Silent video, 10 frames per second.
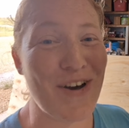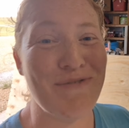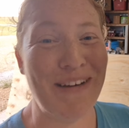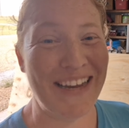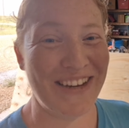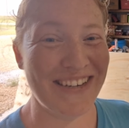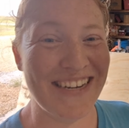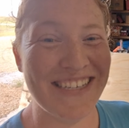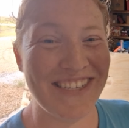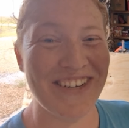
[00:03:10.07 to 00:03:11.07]
Oh my
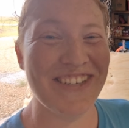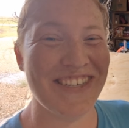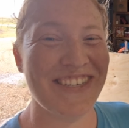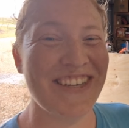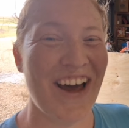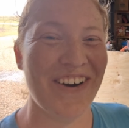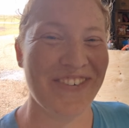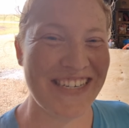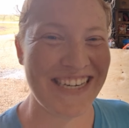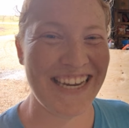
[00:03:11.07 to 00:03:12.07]
goodness, you're so
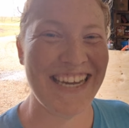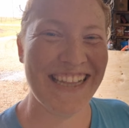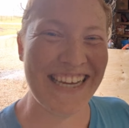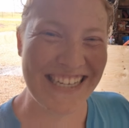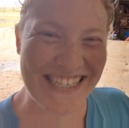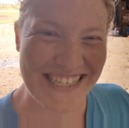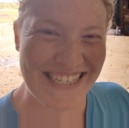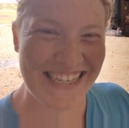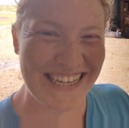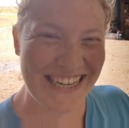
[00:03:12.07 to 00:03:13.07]
ridiculous.